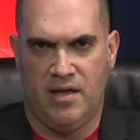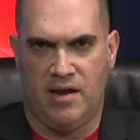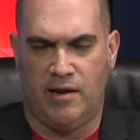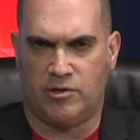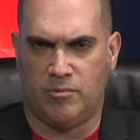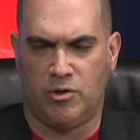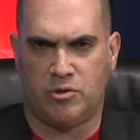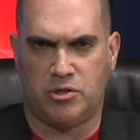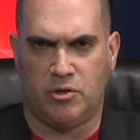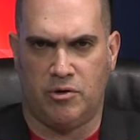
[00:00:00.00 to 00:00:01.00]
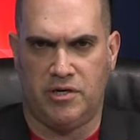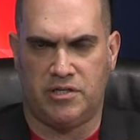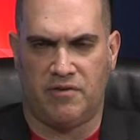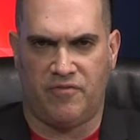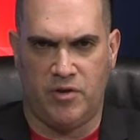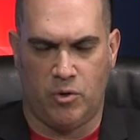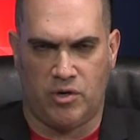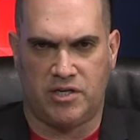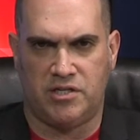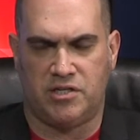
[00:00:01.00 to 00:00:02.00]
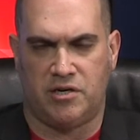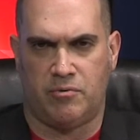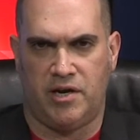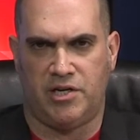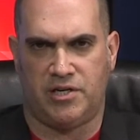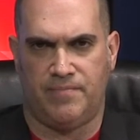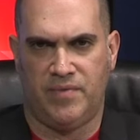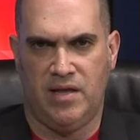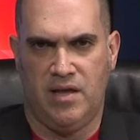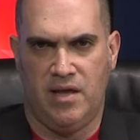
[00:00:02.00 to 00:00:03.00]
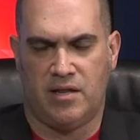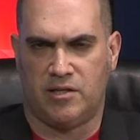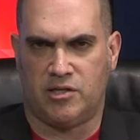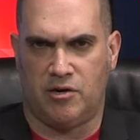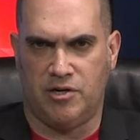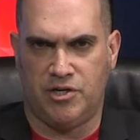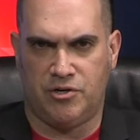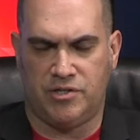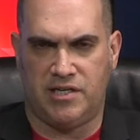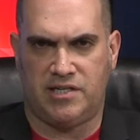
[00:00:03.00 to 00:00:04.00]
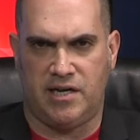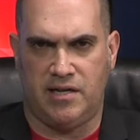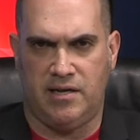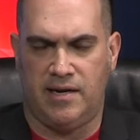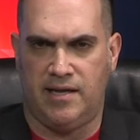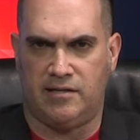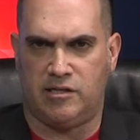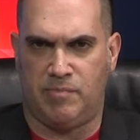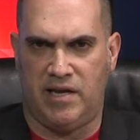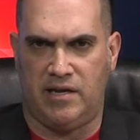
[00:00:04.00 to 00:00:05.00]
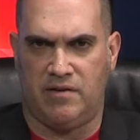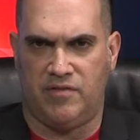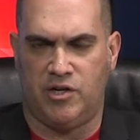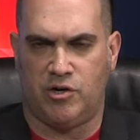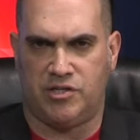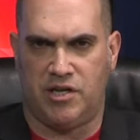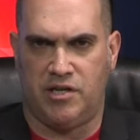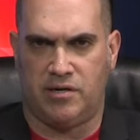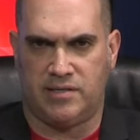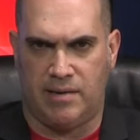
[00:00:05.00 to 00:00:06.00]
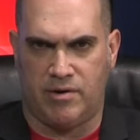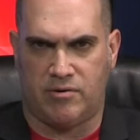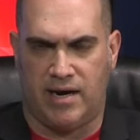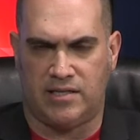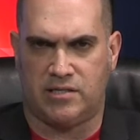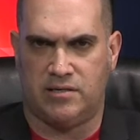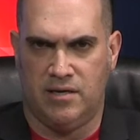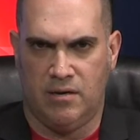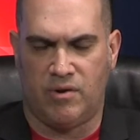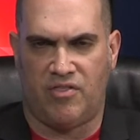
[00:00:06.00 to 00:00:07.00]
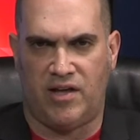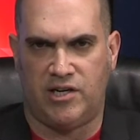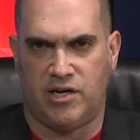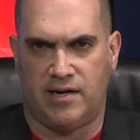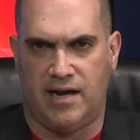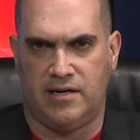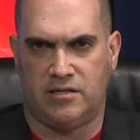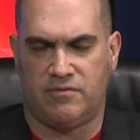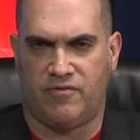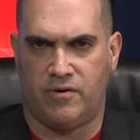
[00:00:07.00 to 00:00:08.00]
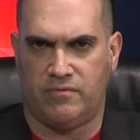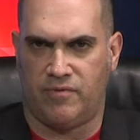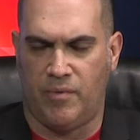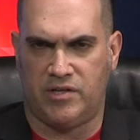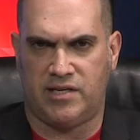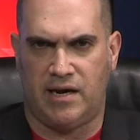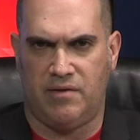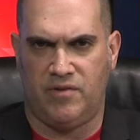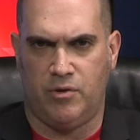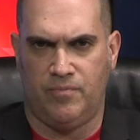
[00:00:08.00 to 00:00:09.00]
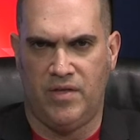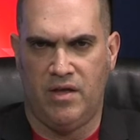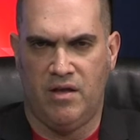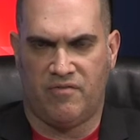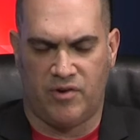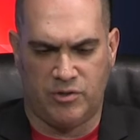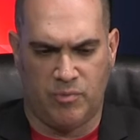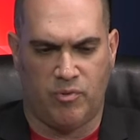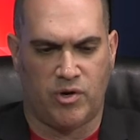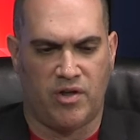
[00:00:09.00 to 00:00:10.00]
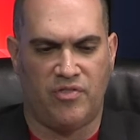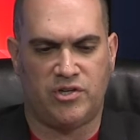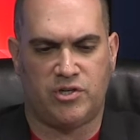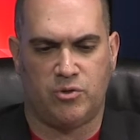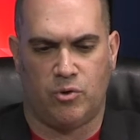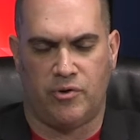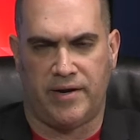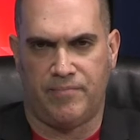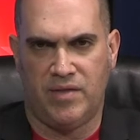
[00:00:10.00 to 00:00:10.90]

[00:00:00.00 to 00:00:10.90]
And here are some local stories for your consideration. Now, let's start in Jersey City. And again, speaking of the Jersey Young Democrats, I want to thank John Heinis for, from the Hudson County View for his report on this story.